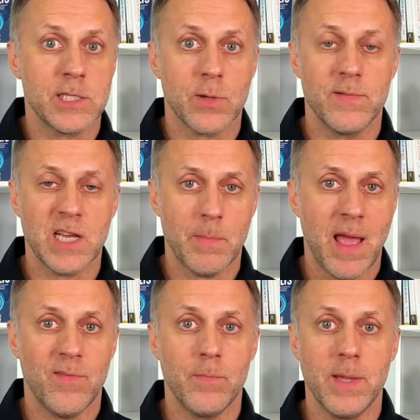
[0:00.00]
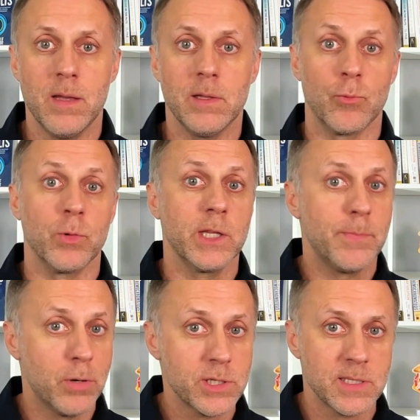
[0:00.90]
So every time I have a meal, it really
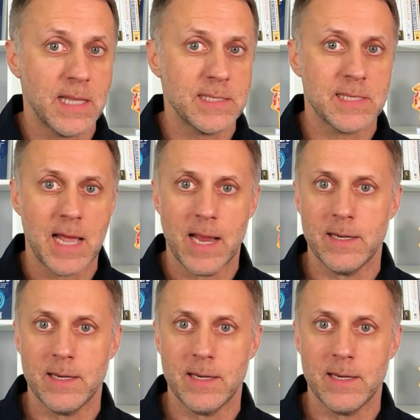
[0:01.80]
pushes that side